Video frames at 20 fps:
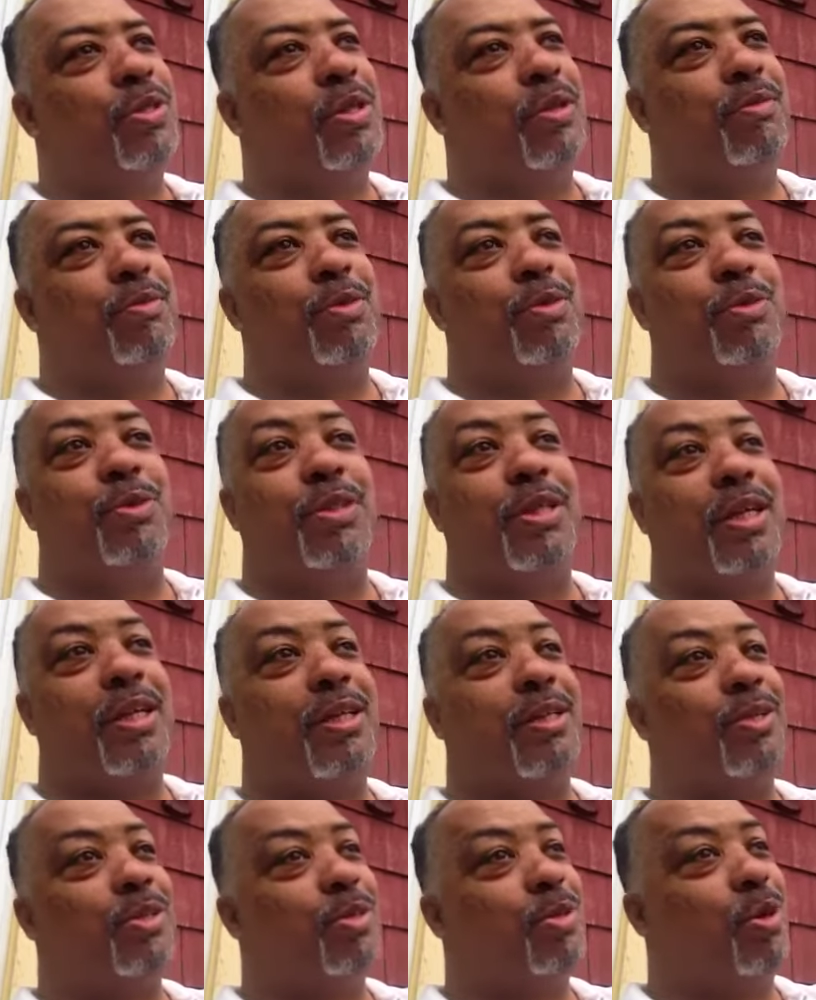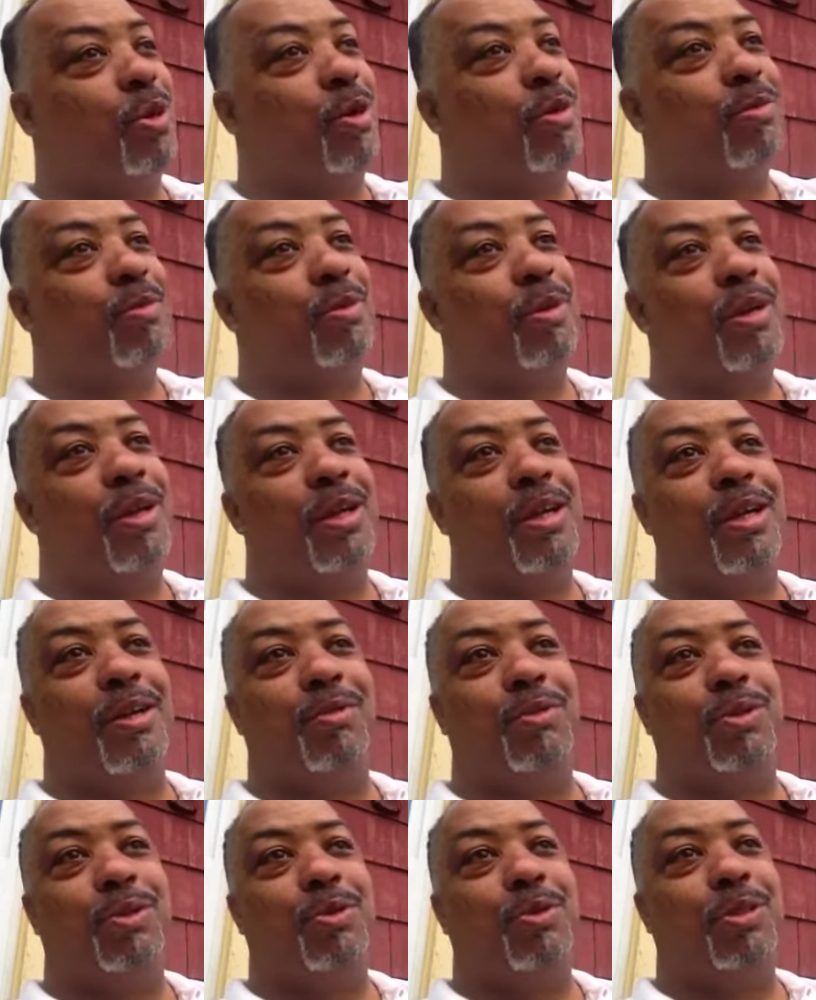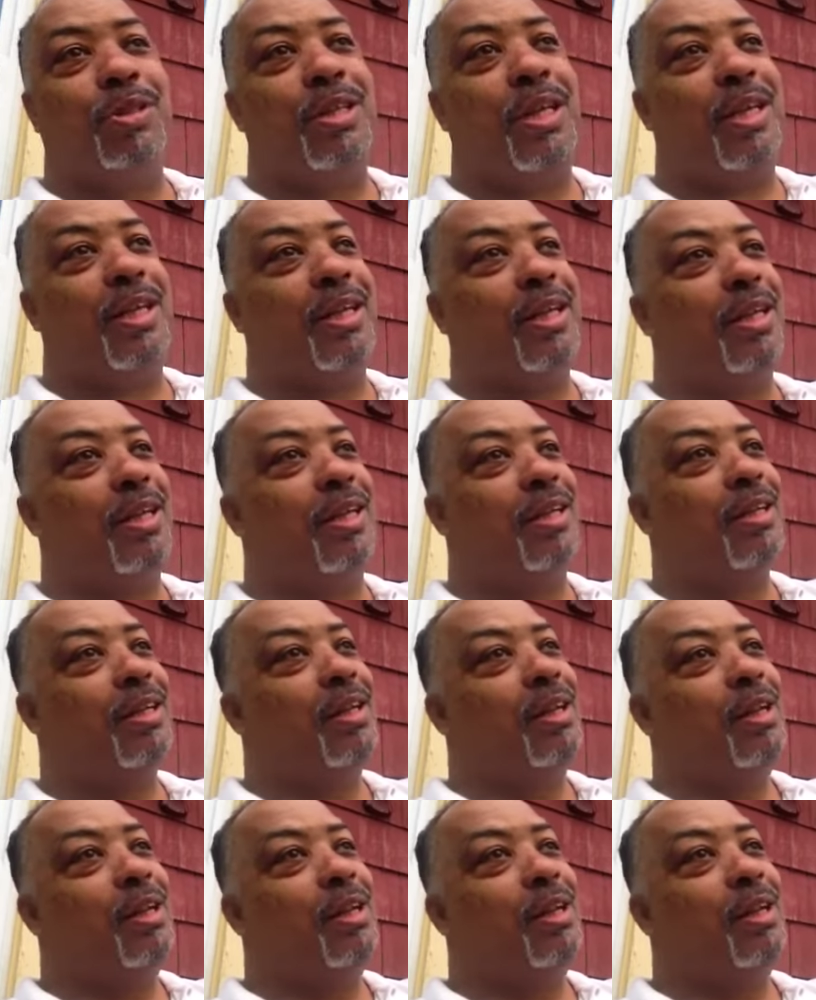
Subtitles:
if you were taking software, if you were taking